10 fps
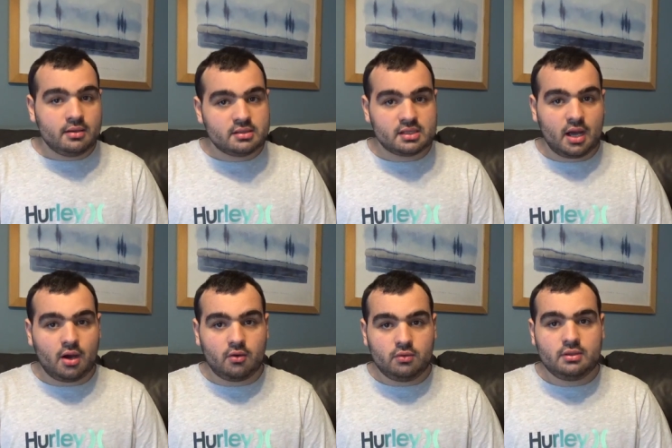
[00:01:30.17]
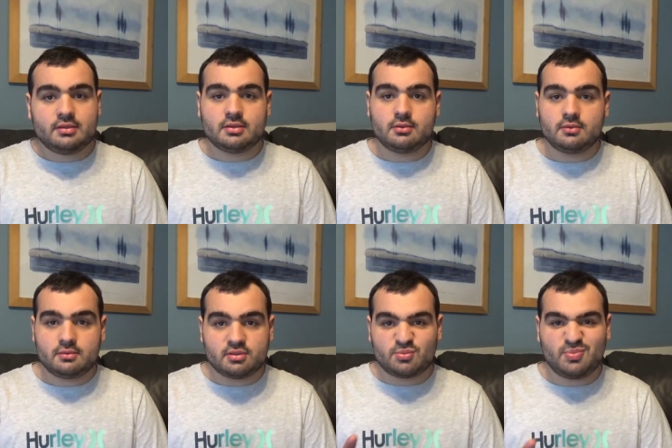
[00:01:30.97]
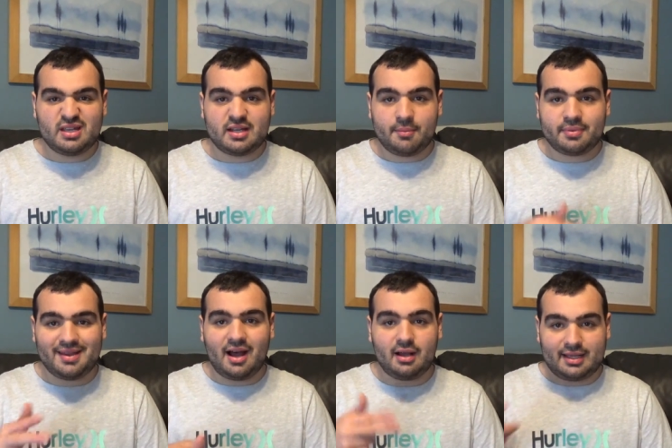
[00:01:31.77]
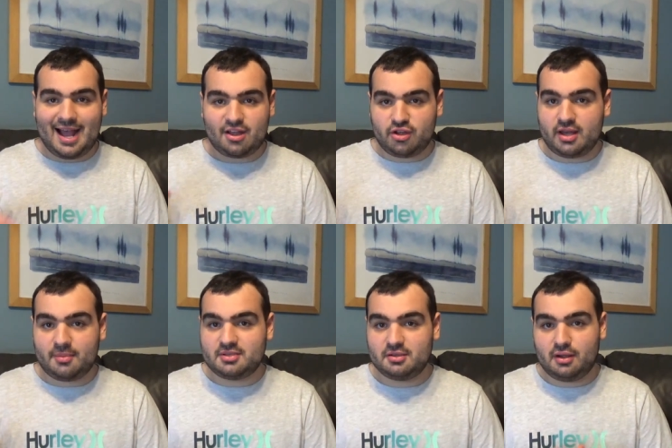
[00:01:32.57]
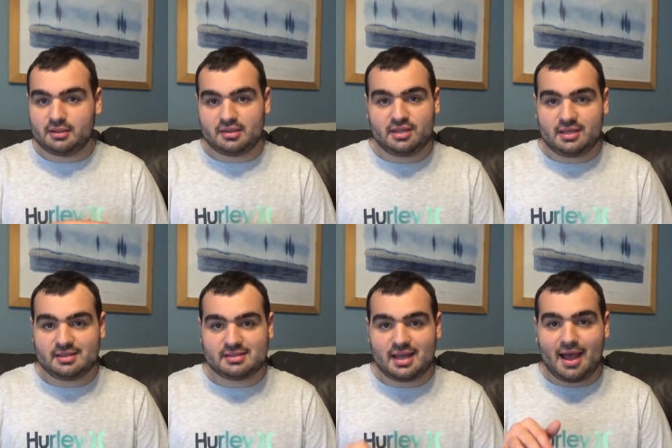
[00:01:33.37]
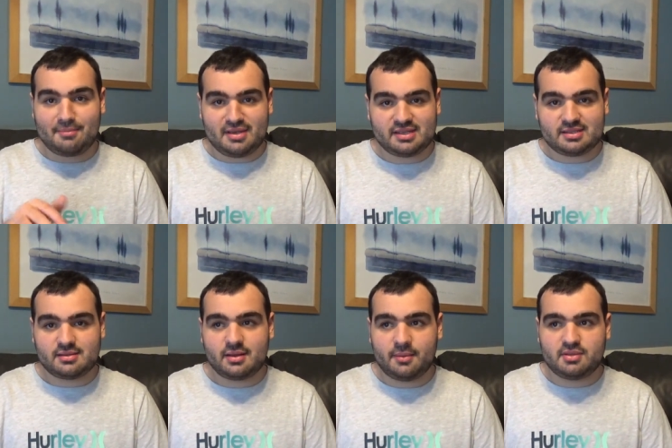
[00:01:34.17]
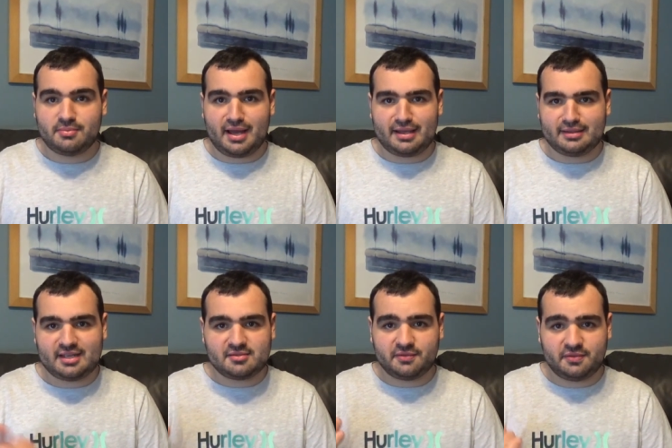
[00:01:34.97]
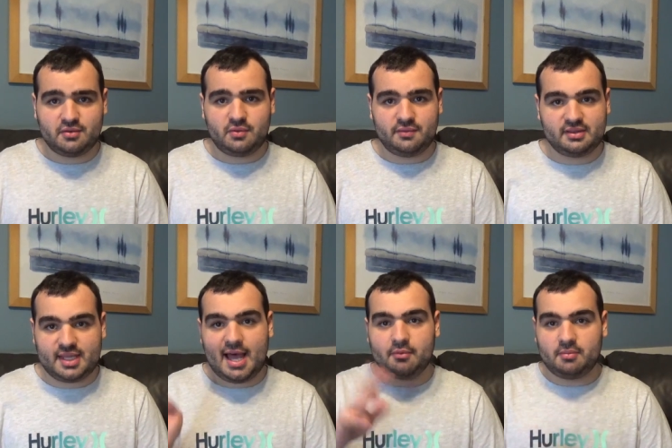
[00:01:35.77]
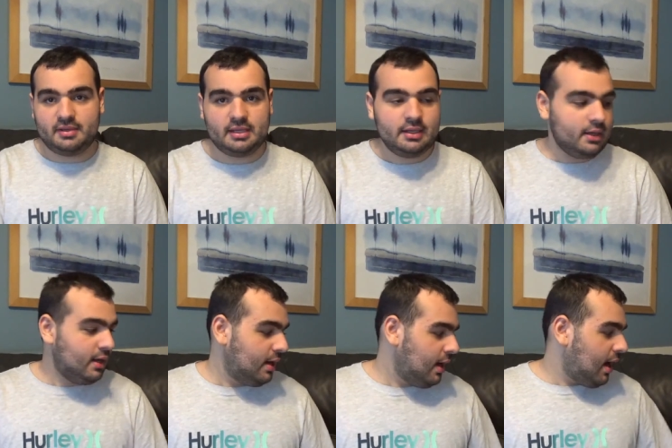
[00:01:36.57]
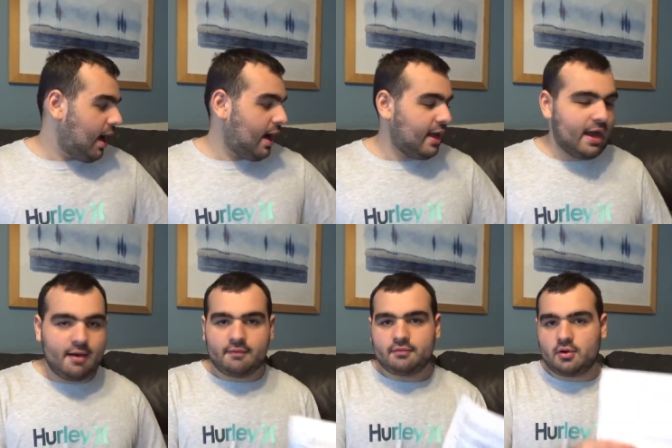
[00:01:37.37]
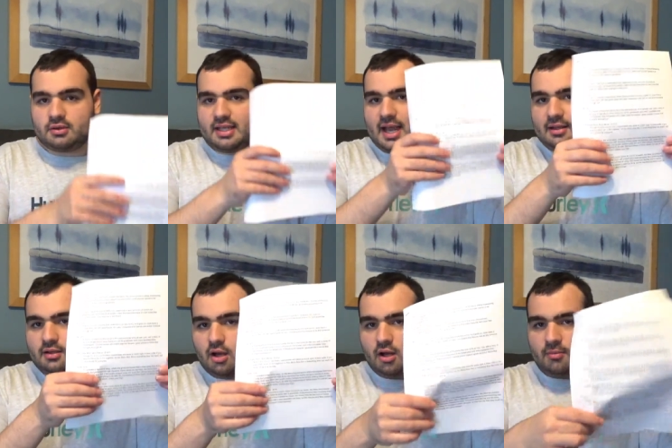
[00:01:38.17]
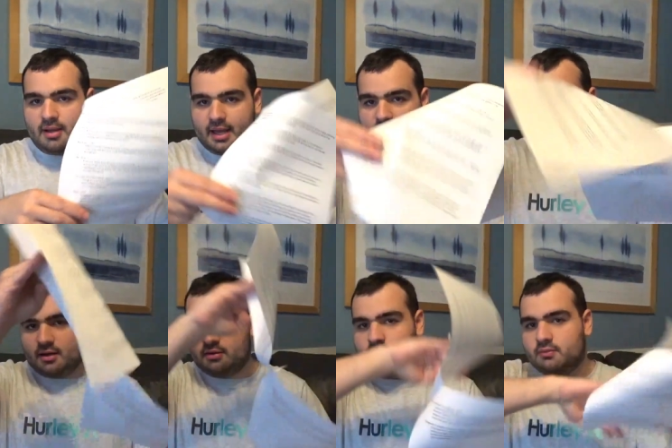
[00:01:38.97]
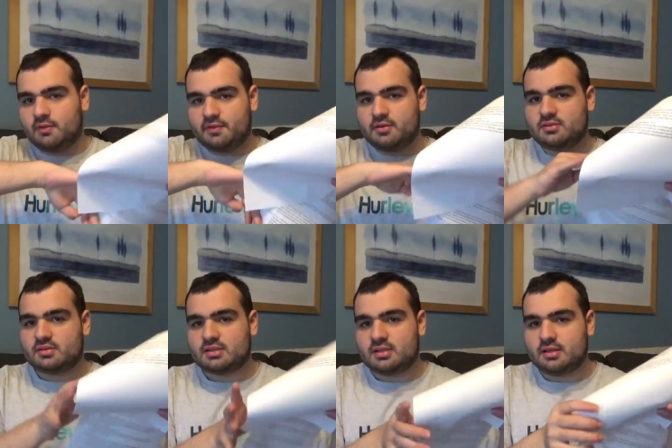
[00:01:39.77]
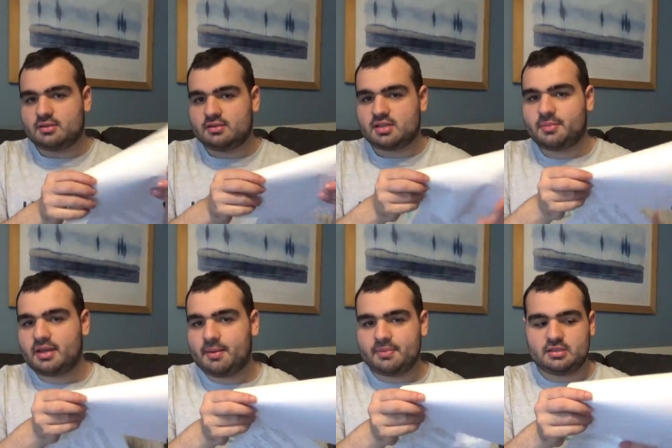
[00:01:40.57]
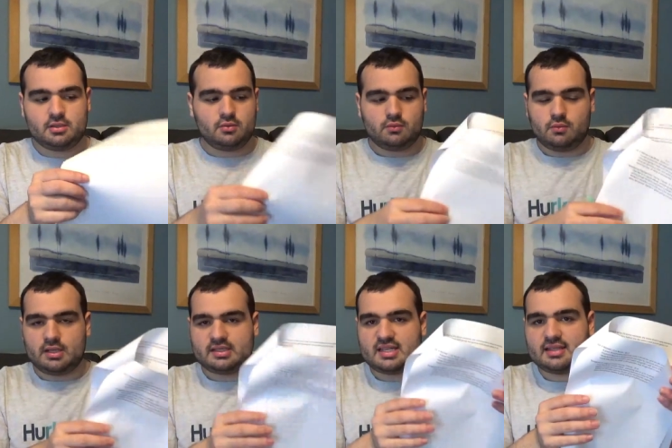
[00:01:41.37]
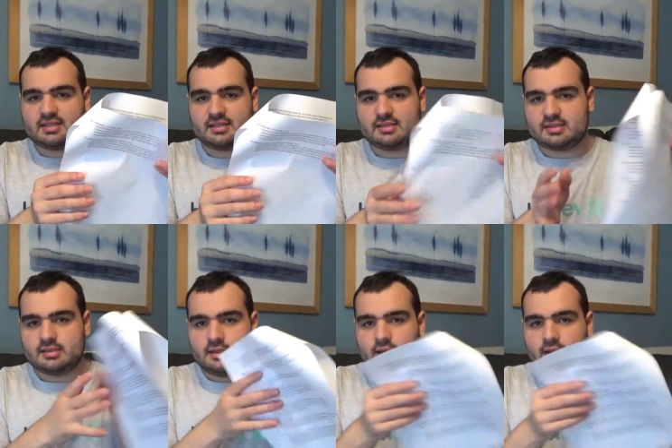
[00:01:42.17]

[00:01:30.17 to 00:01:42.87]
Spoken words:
So to speed up on catching up to all the things I miss up to my next review, whatever that will be, I have wrote down all my reviews into summing up into one sentence.